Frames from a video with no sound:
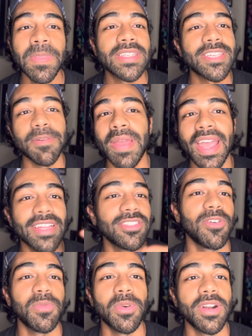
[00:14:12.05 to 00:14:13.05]
some
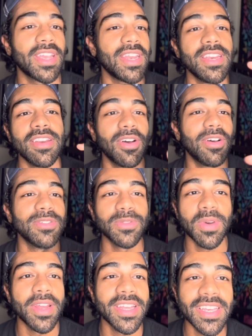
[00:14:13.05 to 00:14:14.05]
hands-on work and he knows
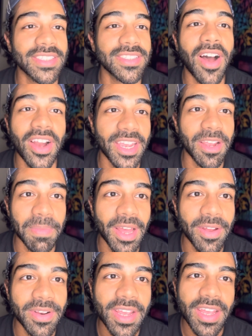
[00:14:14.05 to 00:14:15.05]
what he's talking
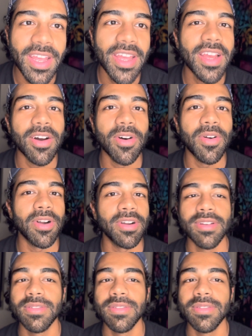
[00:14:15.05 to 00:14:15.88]
about, or